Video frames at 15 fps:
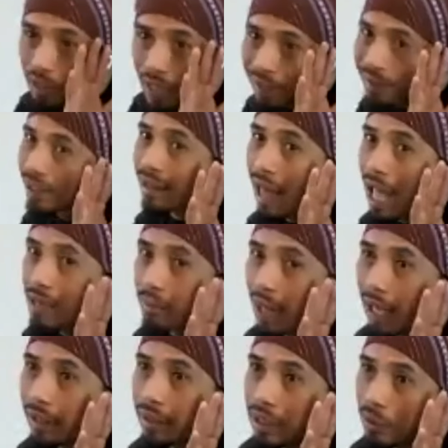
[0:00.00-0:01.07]
didn't like the
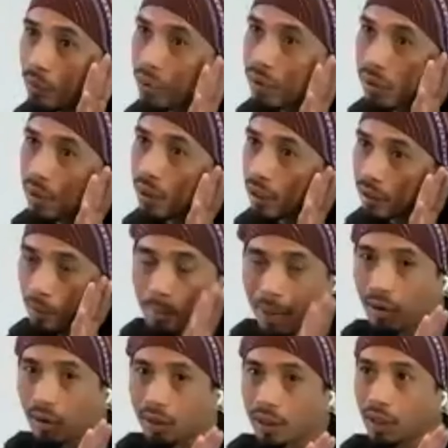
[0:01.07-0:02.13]
limelight. He was still in
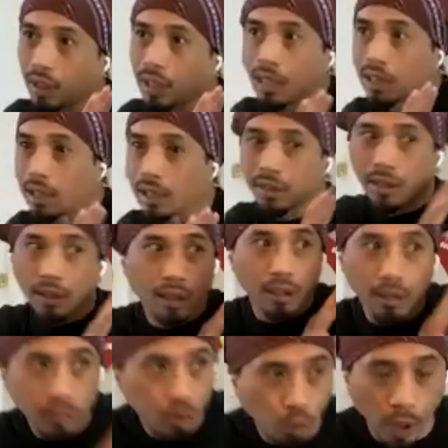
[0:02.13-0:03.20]
America, he
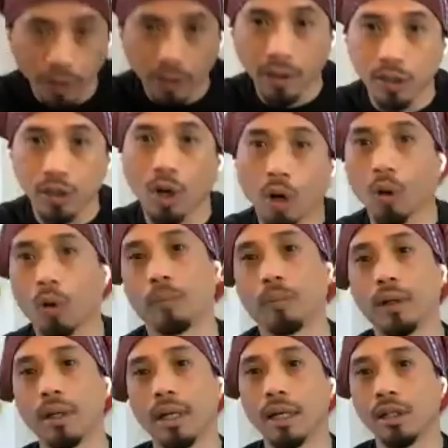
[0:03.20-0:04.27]
still trained in his home.